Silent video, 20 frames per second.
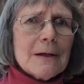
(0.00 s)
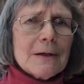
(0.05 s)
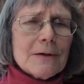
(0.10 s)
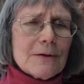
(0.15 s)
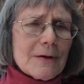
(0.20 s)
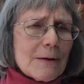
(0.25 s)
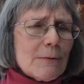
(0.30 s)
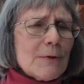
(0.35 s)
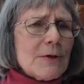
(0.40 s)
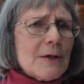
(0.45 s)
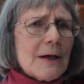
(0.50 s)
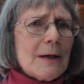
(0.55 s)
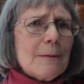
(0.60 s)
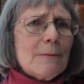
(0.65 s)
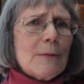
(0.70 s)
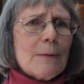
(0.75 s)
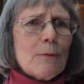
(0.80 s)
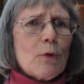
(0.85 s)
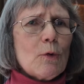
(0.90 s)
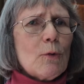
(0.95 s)
So that was
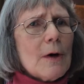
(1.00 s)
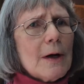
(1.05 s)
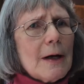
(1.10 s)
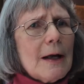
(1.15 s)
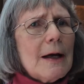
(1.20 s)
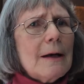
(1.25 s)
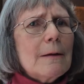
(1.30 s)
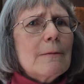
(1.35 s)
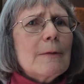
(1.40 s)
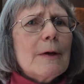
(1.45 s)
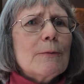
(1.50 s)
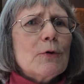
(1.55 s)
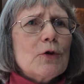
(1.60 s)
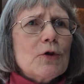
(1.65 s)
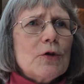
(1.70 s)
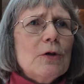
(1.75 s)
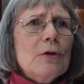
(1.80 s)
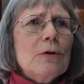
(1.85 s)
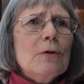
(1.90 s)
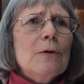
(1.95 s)
item number one. Item number
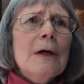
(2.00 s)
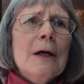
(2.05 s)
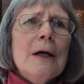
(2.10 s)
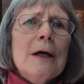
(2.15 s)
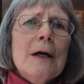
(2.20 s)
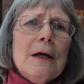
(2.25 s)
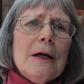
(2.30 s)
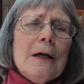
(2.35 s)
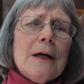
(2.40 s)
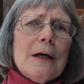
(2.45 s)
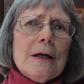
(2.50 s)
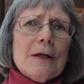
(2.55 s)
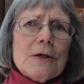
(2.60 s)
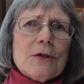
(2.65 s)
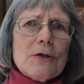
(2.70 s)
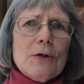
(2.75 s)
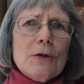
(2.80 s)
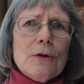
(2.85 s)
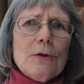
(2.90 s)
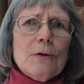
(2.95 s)
two
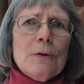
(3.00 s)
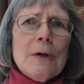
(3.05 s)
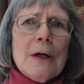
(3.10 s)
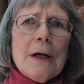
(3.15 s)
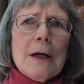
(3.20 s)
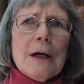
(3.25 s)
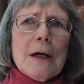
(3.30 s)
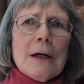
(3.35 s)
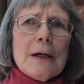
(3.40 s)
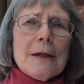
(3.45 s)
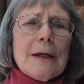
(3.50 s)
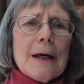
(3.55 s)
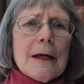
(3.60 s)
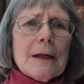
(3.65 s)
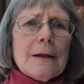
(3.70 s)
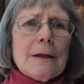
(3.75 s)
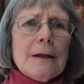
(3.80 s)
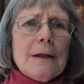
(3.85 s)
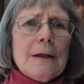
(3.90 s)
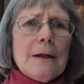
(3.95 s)
is to
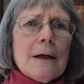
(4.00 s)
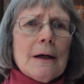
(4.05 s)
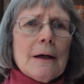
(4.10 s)
get the